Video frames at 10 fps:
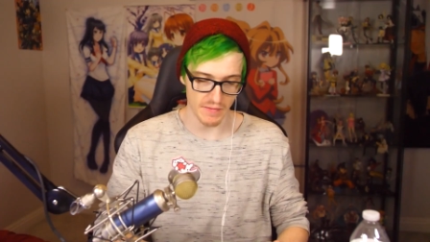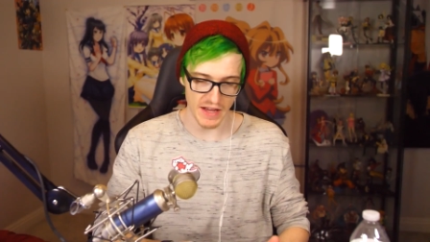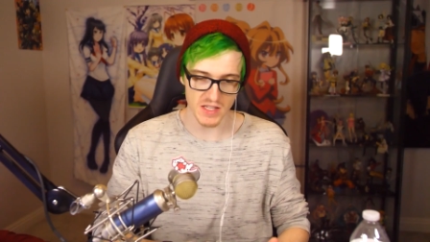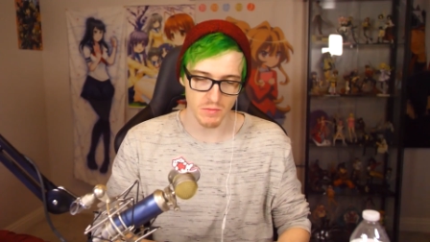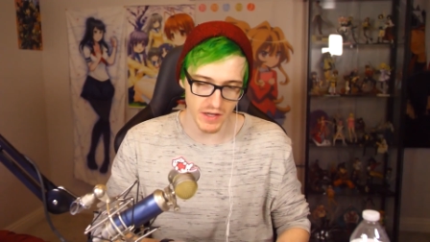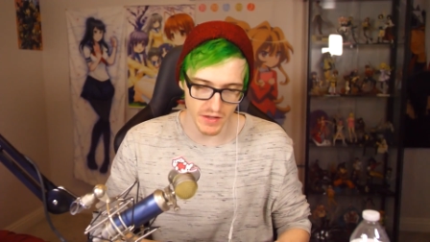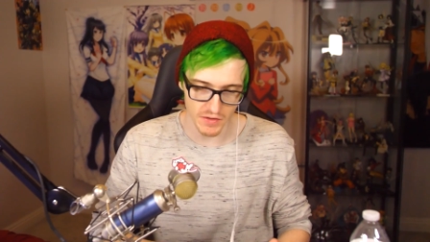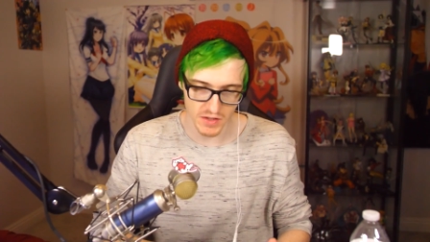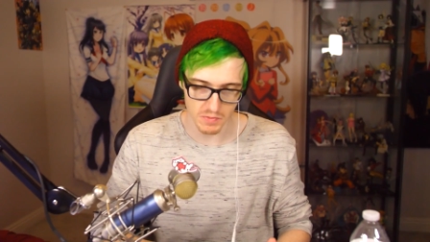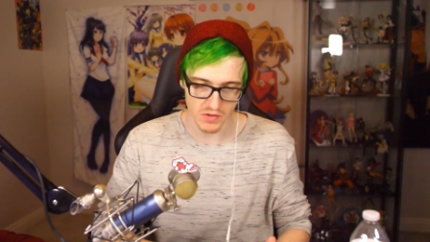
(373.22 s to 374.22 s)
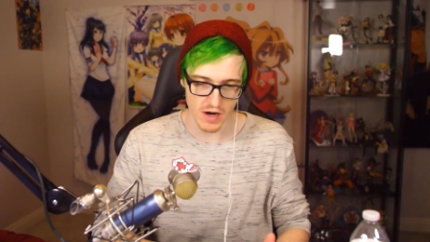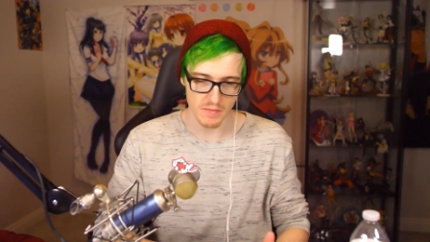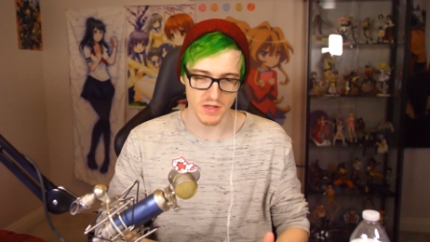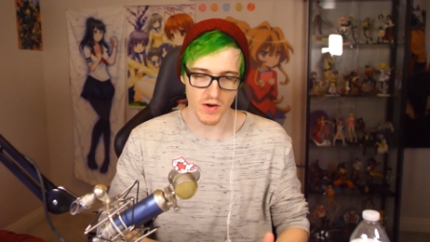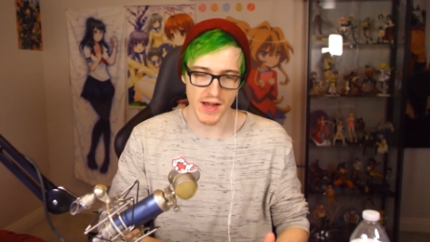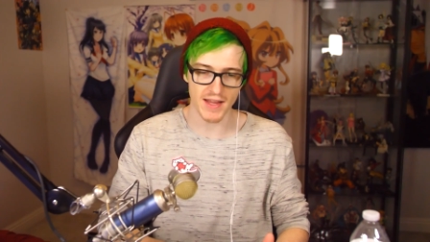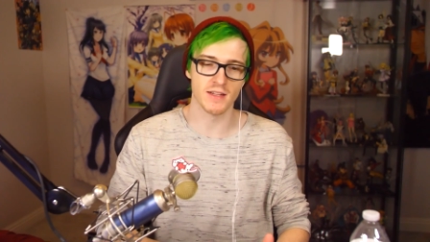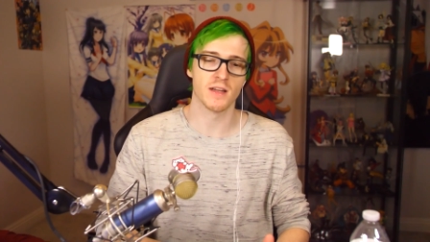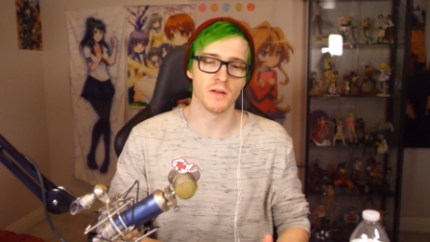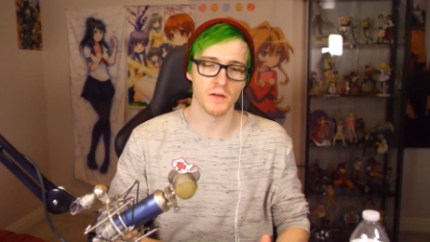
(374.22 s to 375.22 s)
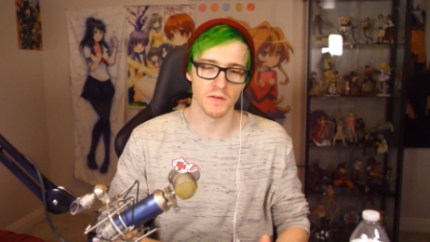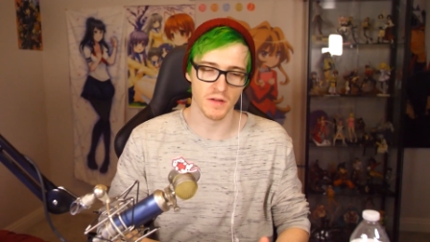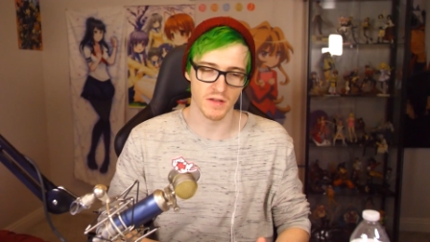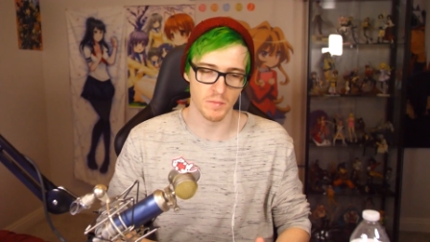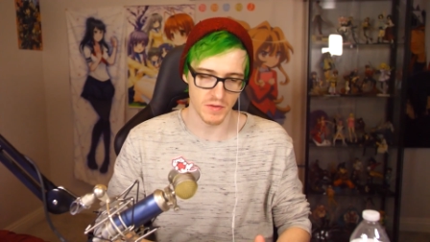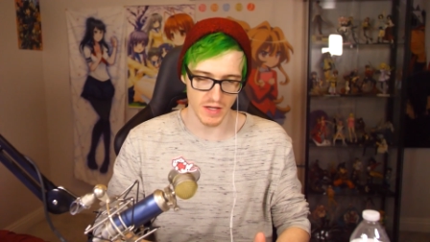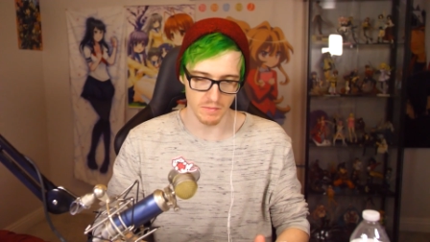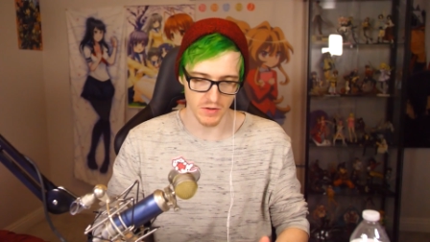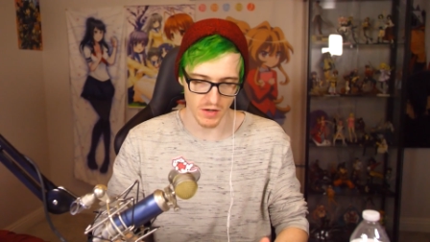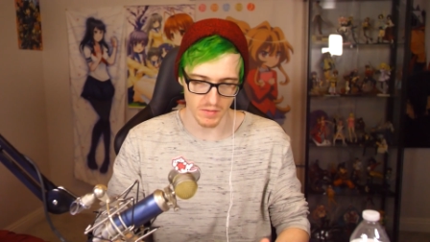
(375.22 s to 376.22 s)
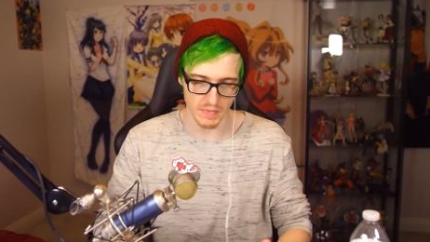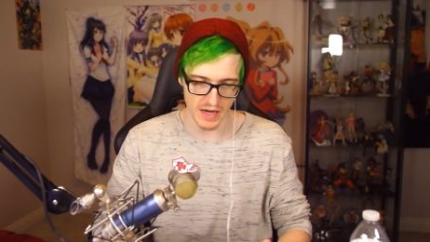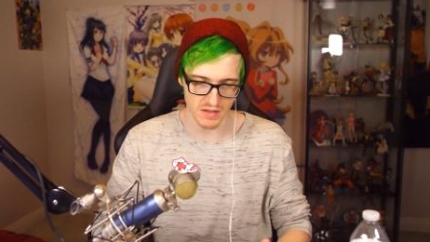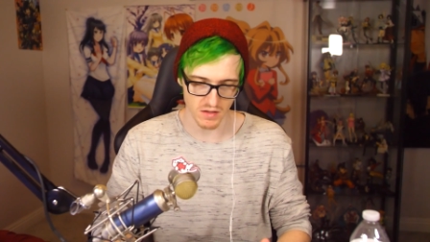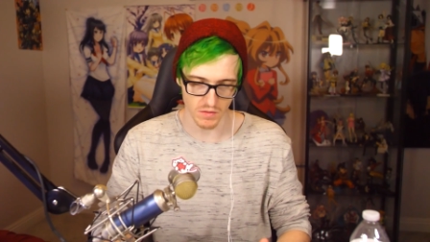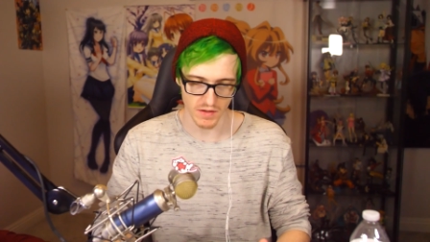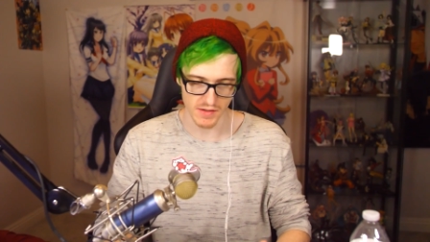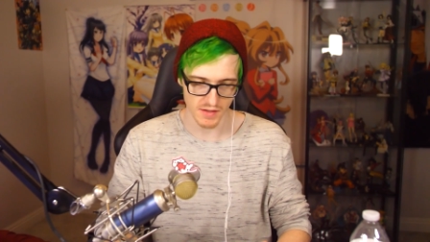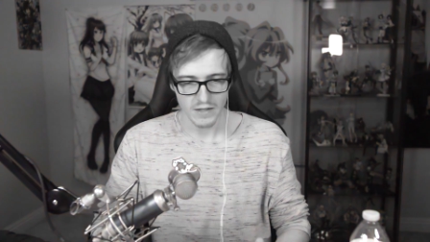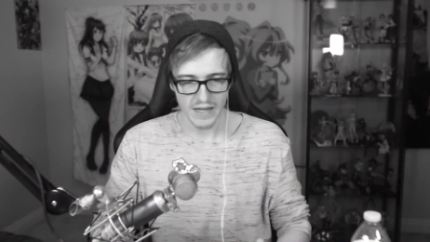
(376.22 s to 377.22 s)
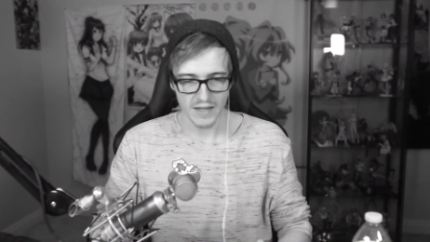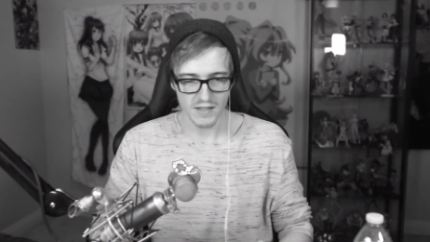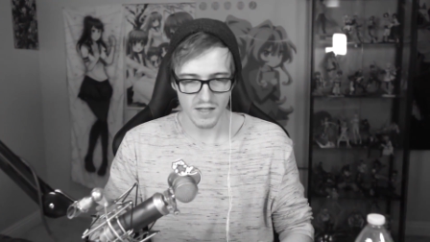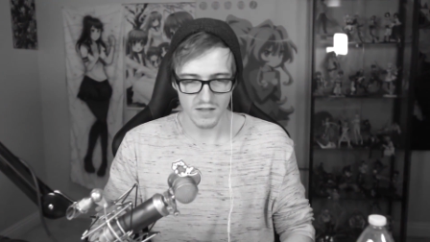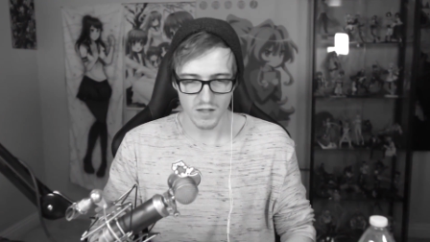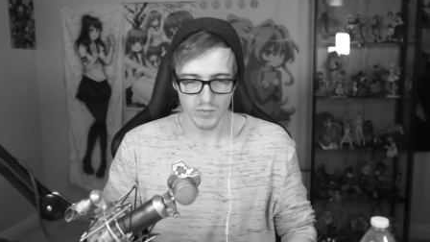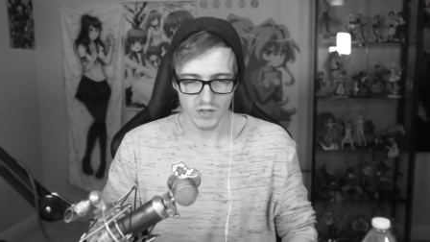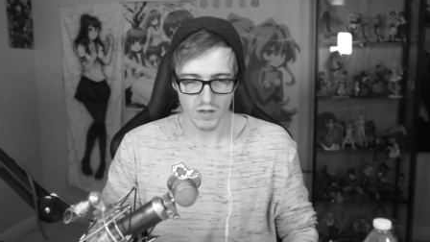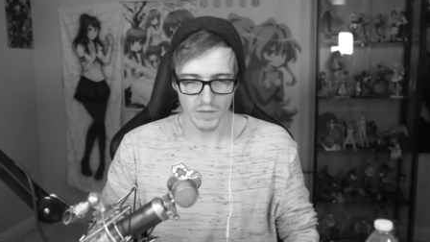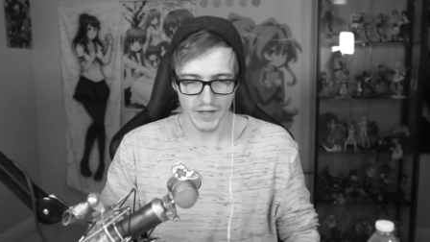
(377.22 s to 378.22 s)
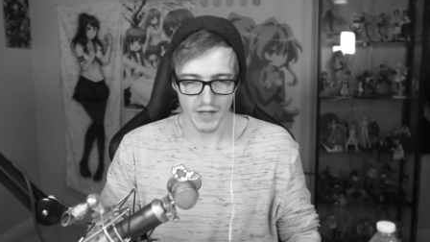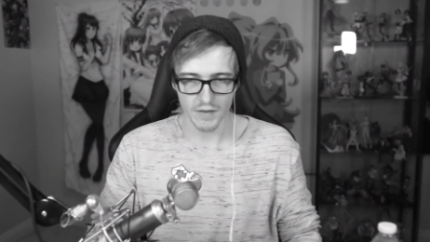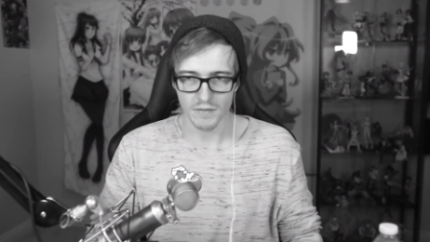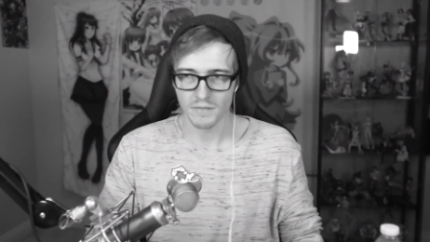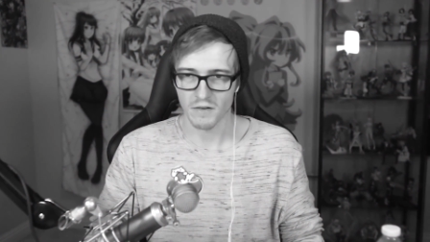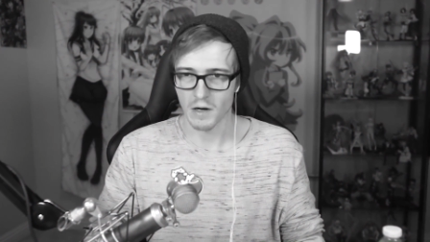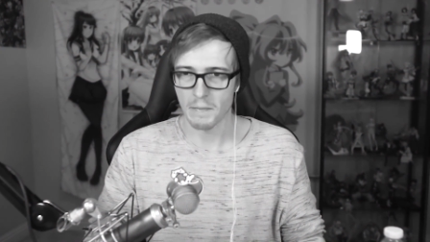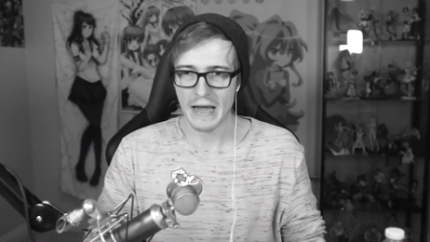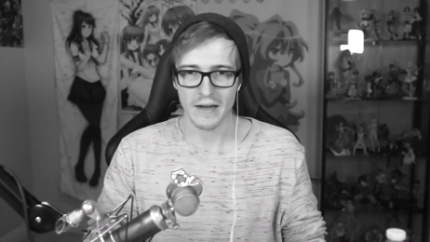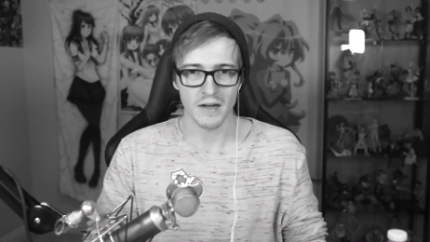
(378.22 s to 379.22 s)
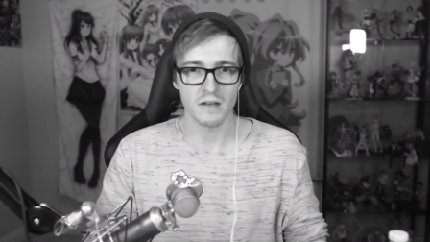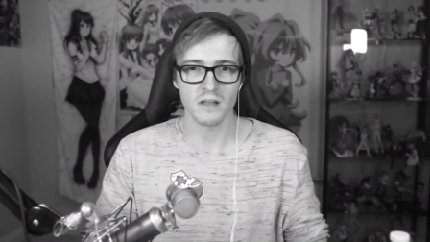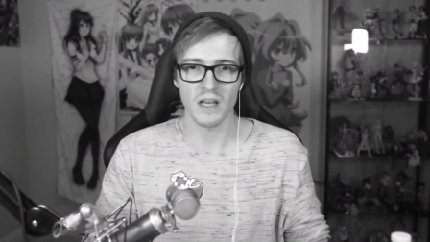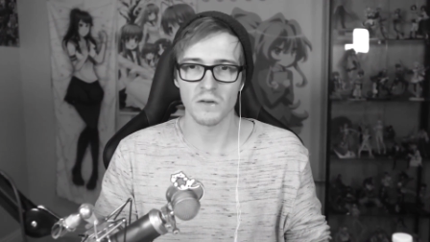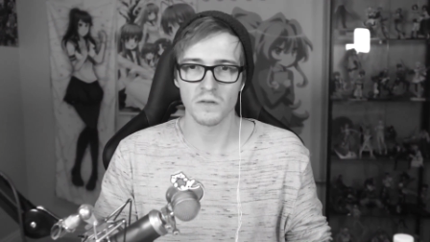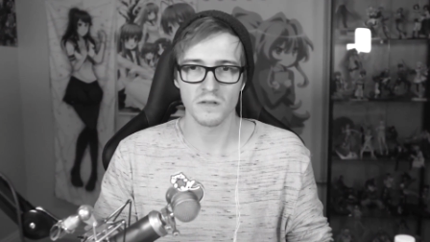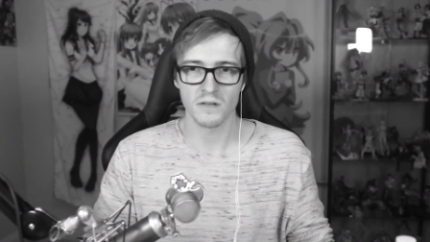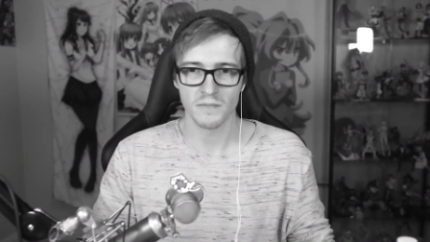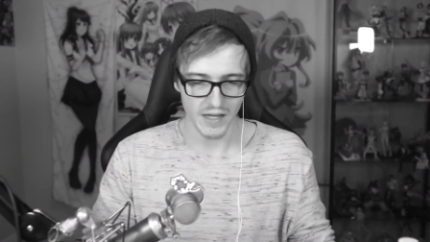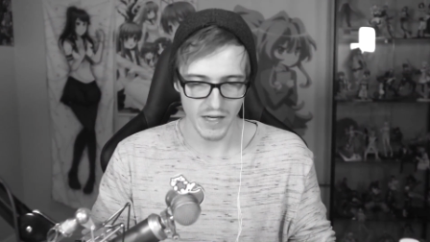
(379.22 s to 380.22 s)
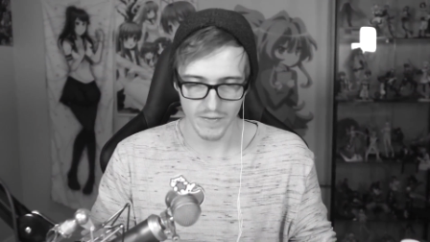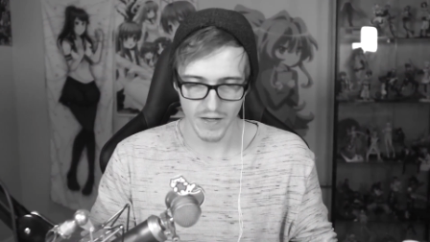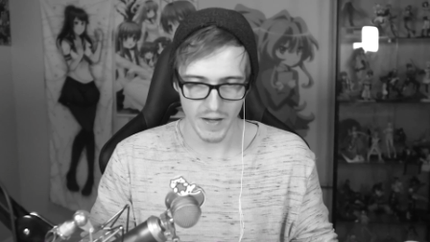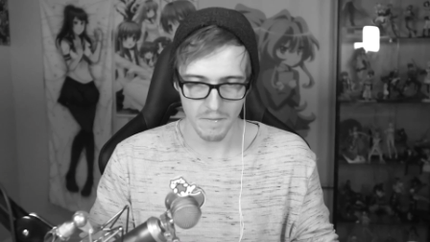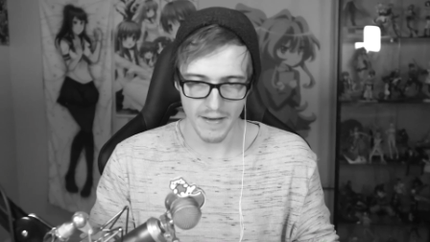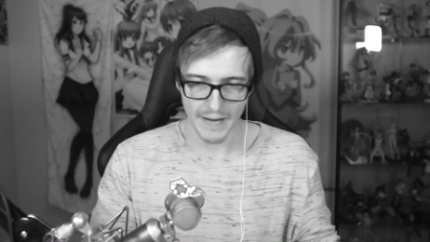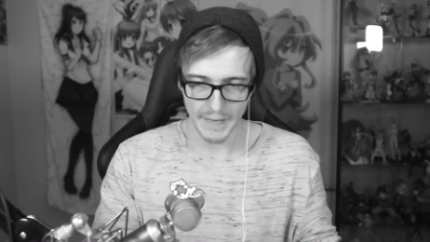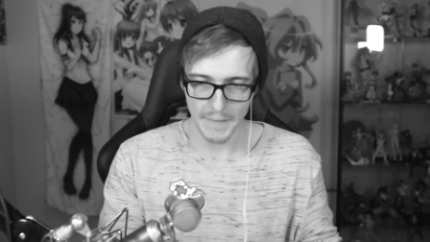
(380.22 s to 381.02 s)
And that's why you're subscribed, so I can tell you the deep, dark backstories. Daddy says he was going out for a packet of Skittles. He never came back.